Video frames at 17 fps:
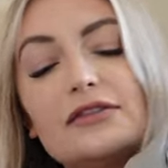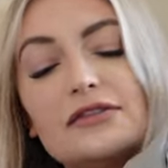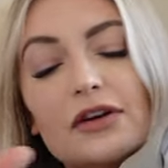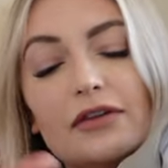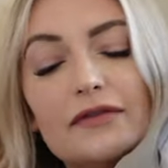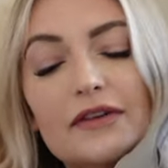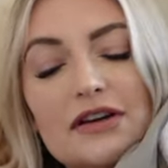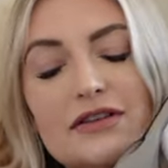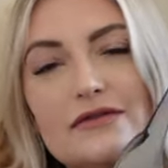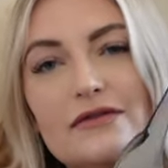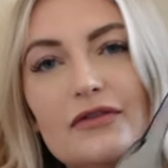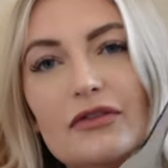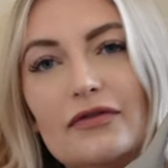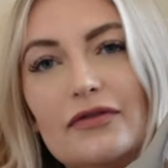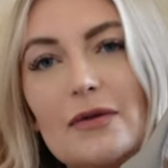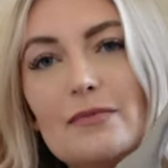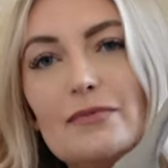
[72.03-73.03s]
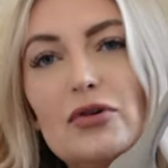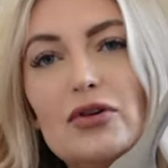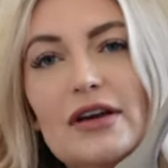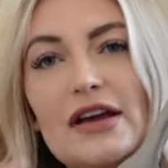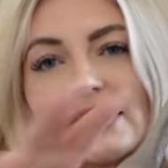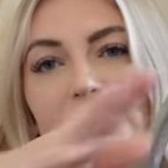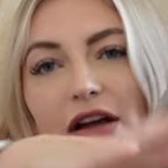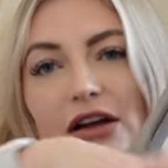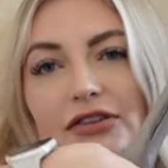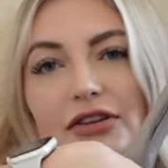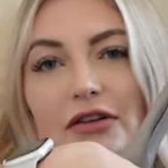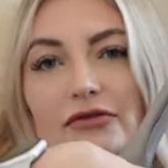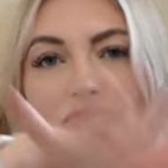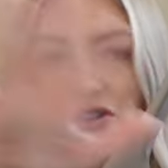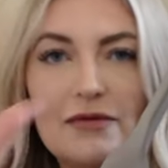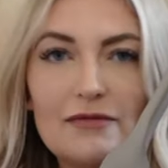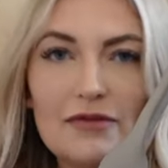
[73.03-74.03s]
So first of all, the front pockets, I
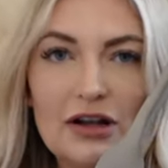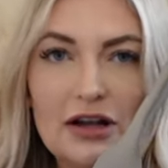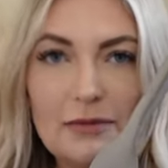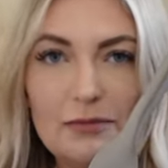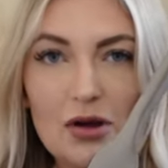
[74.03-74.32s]
don't generally